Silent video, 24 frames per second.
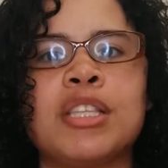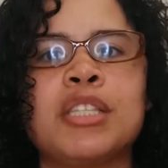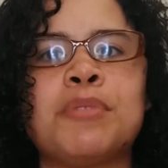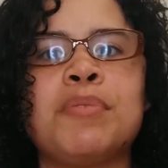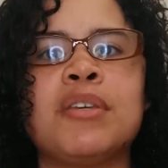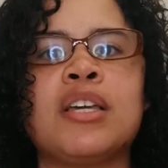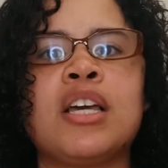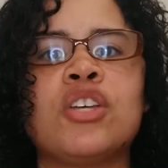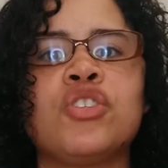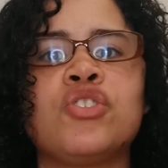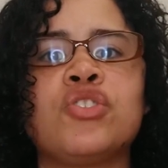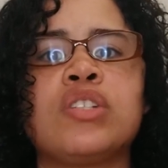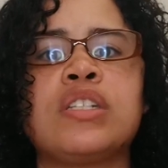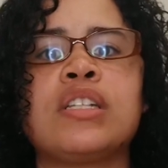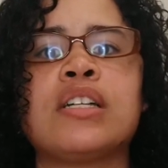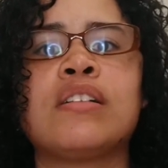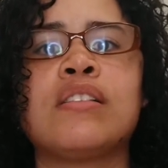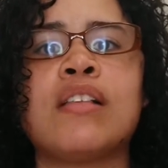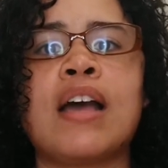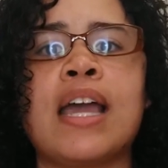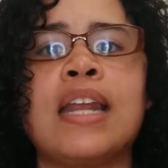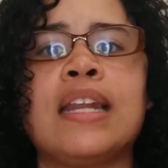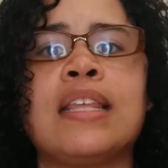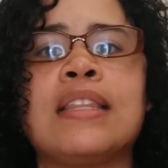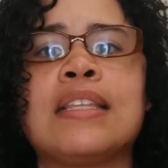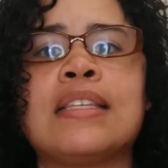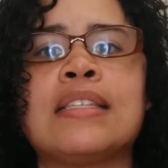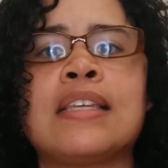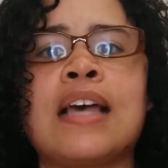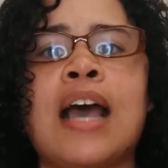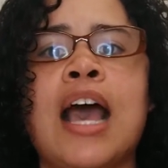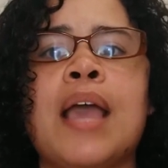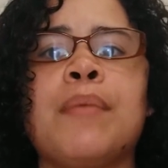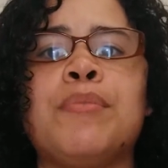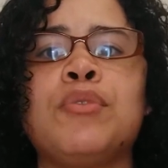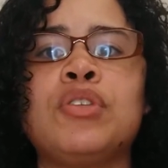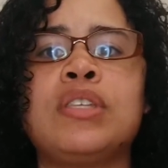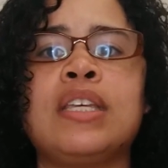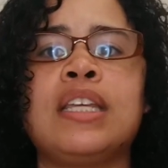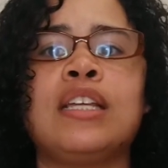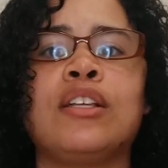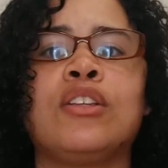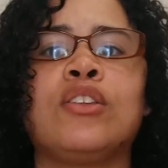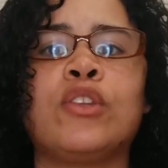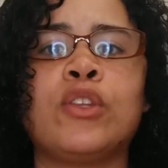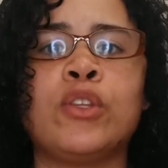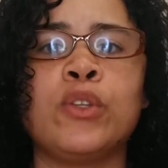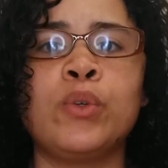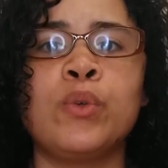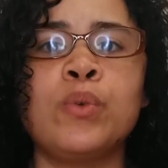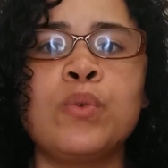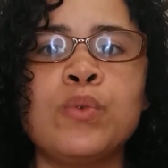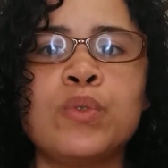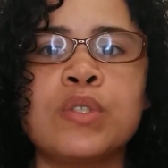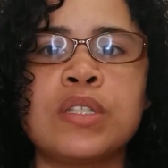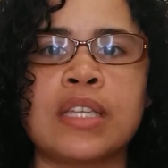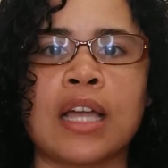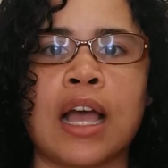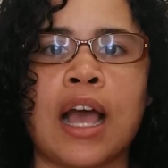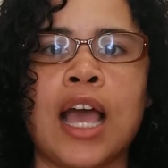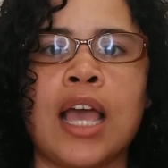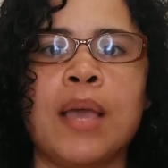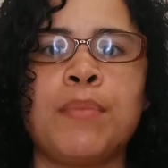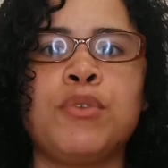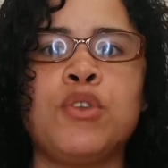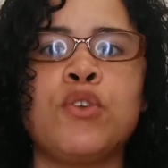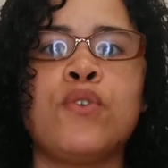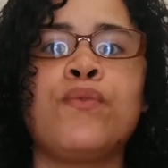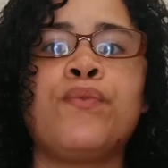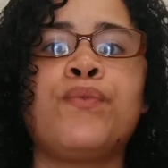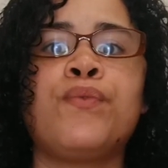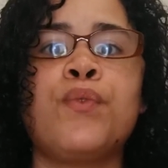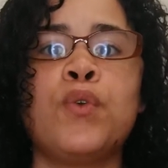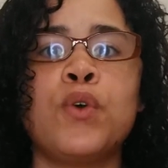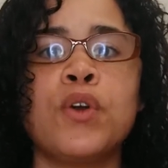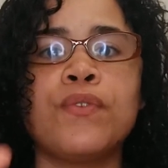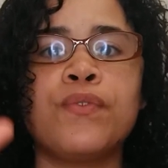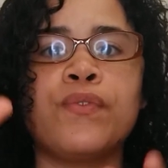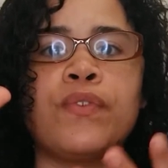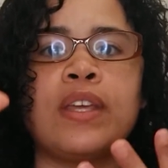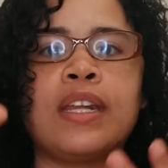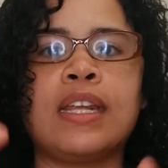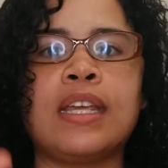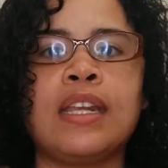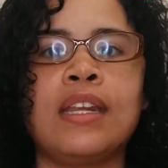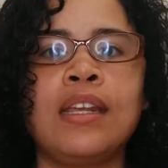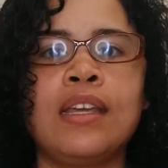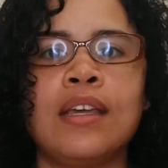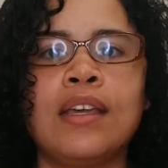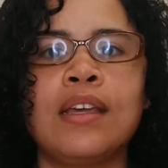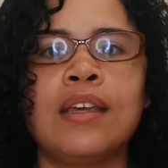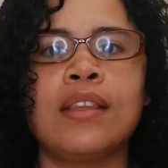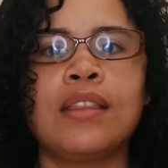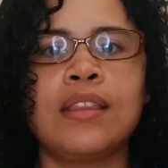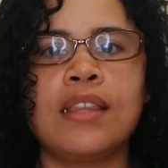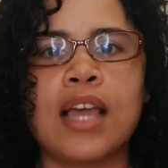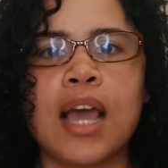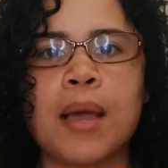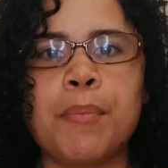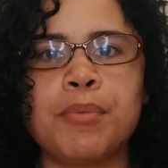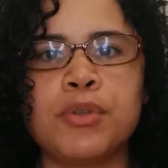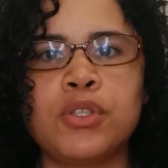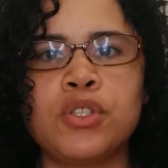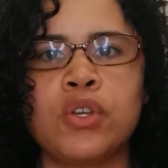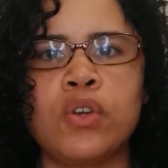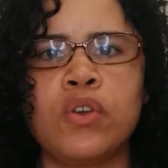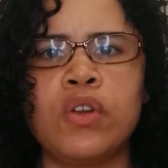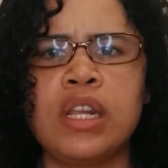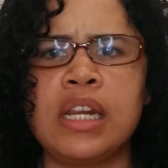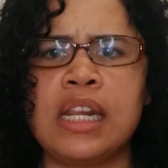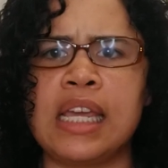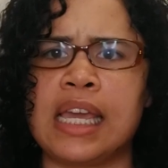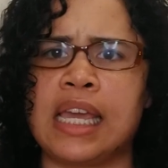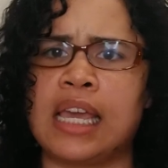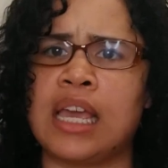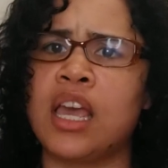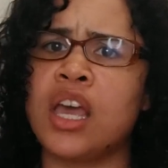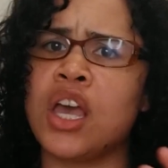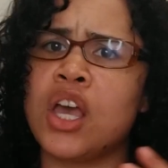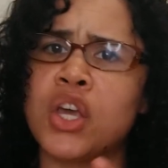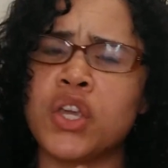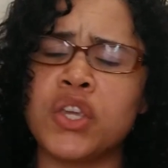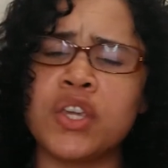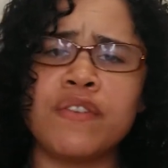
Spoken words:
It's because you're declining the time. You didn't lose time. You forfeited the opportunity.